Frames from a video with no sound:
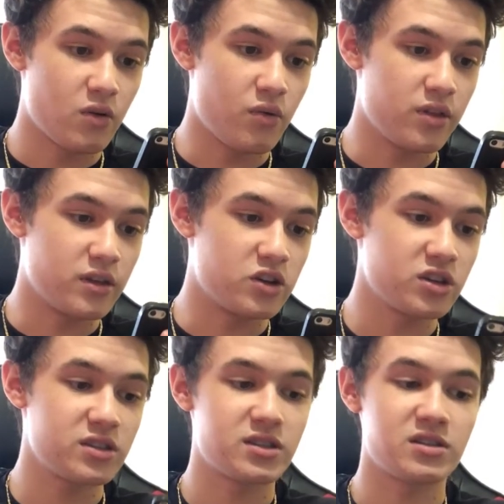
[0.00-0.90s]
with
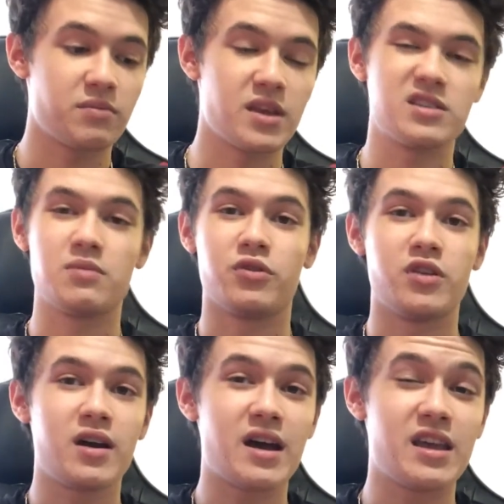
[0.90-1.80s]
just something simple,
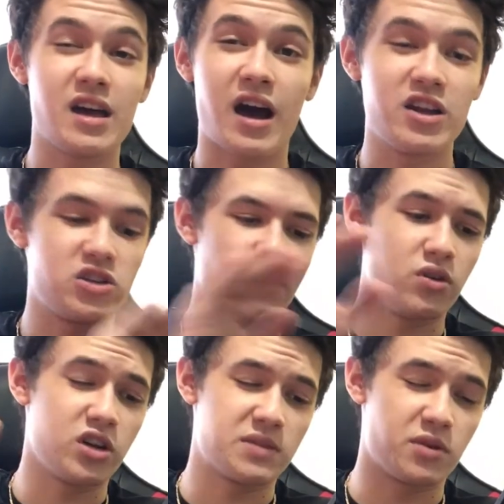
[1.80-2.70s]
not an IG
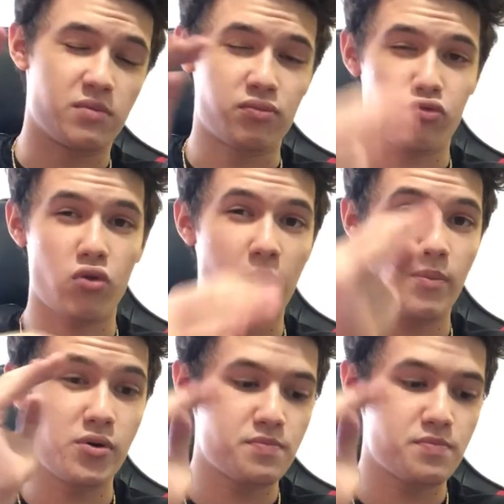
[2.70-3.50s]
Reels, but a proper